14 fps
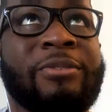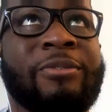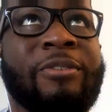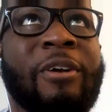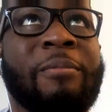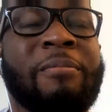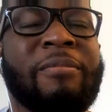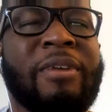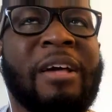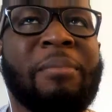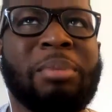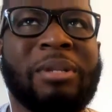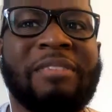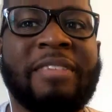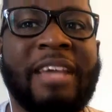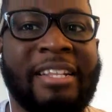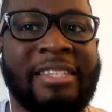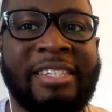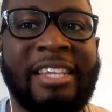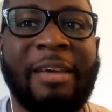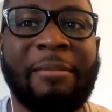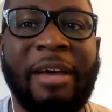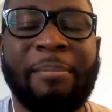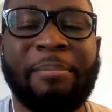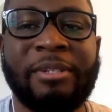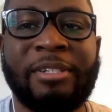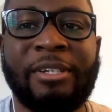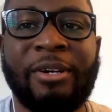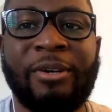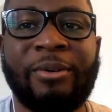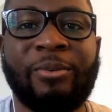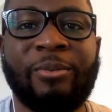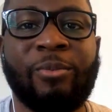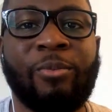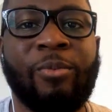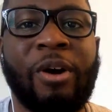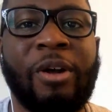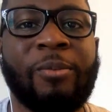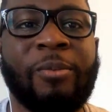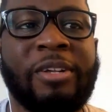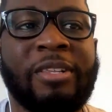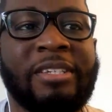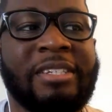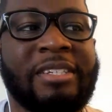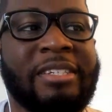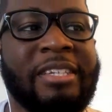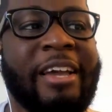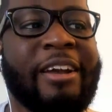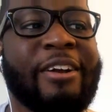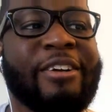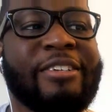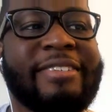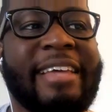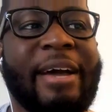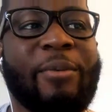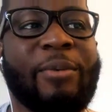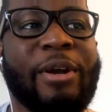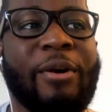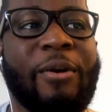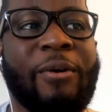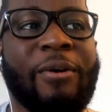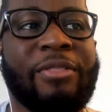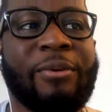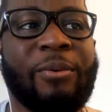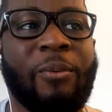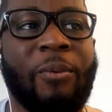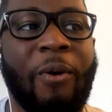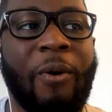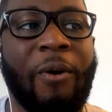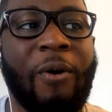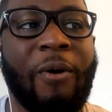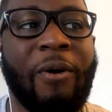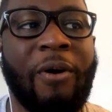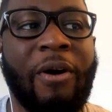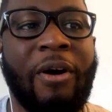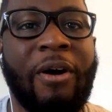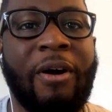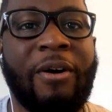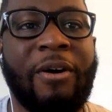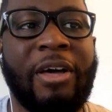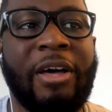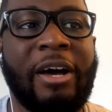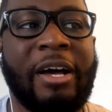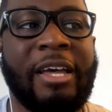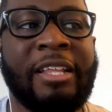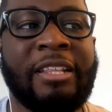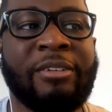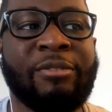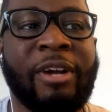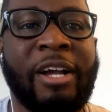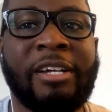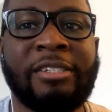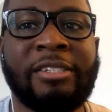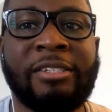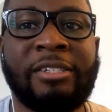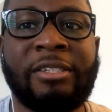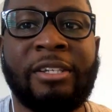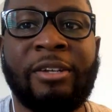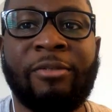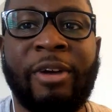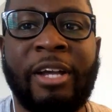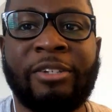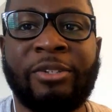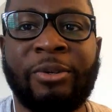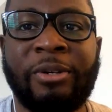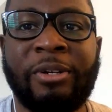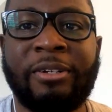from I believe that same episode. What were the stickers that were on the wall in the record store?